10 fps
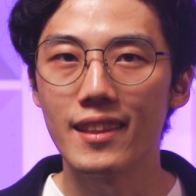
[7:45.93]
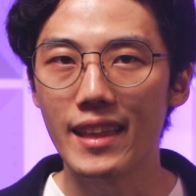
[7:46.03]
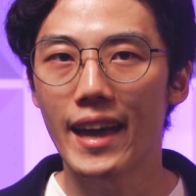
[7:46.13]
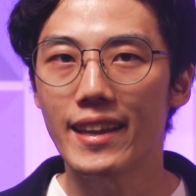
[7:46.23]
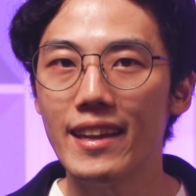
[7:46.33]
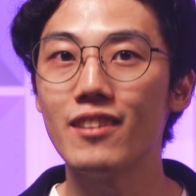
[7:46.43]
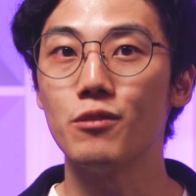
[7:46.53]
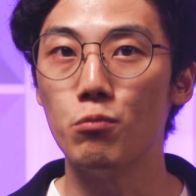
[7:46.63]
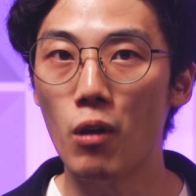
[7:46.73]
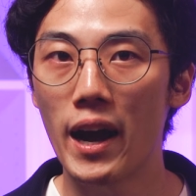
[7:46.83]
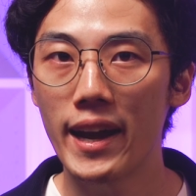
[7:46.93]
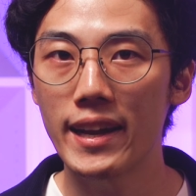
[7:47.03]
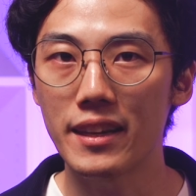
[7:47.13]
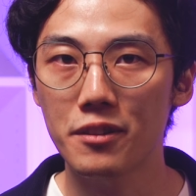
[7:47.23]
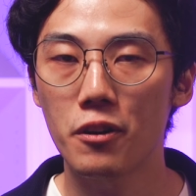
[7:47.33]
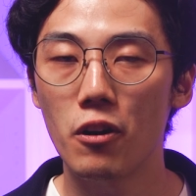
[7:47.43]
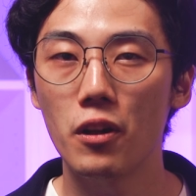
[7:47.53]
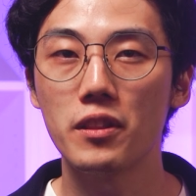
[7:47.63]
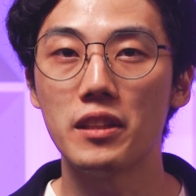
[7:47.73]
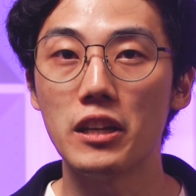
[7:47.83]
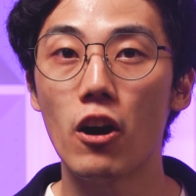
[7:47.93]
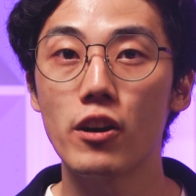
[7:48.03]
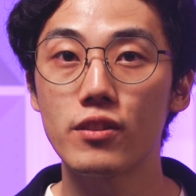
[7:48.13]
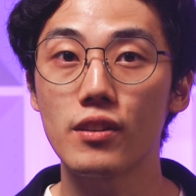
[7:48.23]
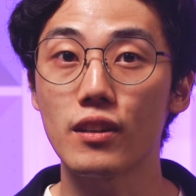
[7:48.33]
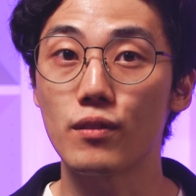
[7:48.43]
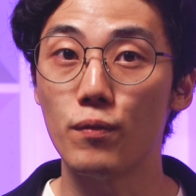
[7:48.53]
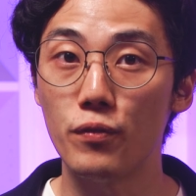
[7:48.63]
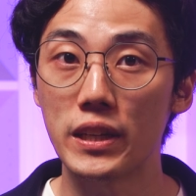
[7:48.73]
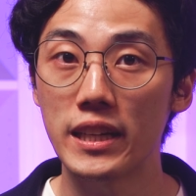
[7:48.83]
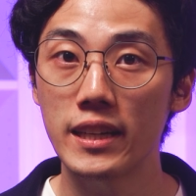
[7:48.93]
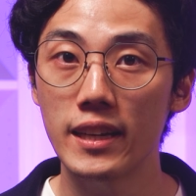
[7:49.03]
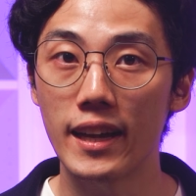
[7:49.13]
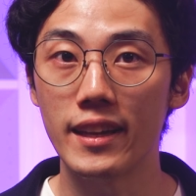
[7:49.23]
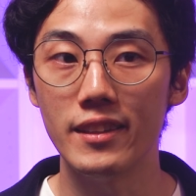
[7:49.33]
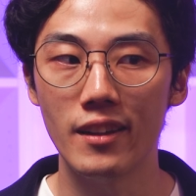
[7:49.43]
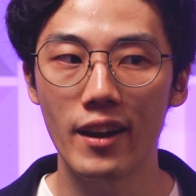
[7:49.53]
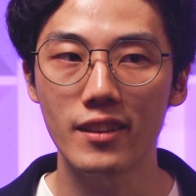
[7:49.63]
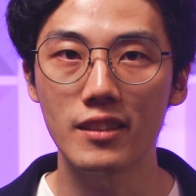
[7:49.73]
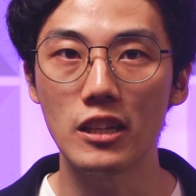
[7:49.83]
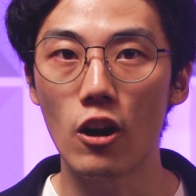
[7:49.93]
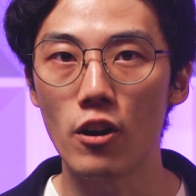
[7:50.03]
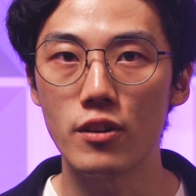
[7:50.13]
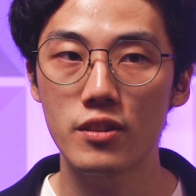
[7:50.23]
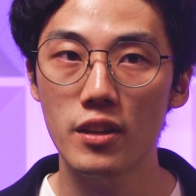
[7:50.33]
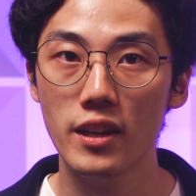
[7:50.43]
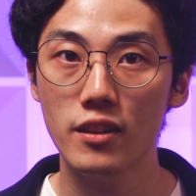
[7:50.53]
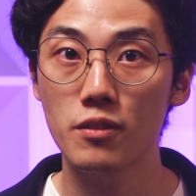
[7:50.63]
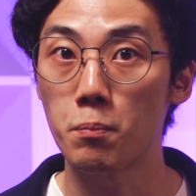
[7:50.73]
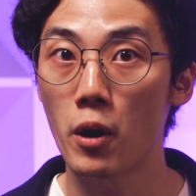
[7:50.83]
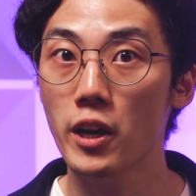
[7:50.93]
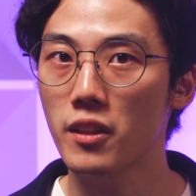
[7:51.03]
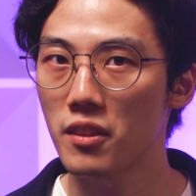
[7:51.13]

that is why it's called the R6 V and not the R6 Mark